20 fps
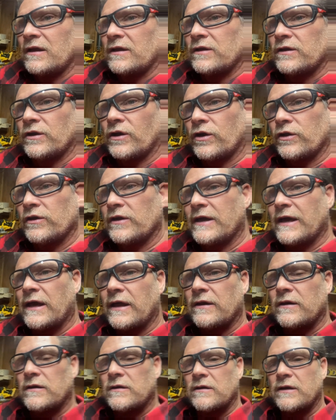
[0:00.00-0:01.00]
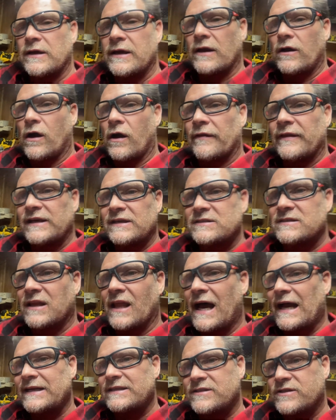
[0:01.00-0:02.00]
You get all these
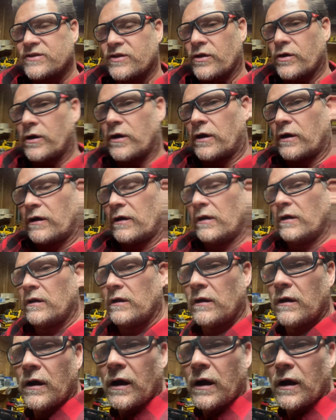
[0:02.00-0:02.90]
lights that are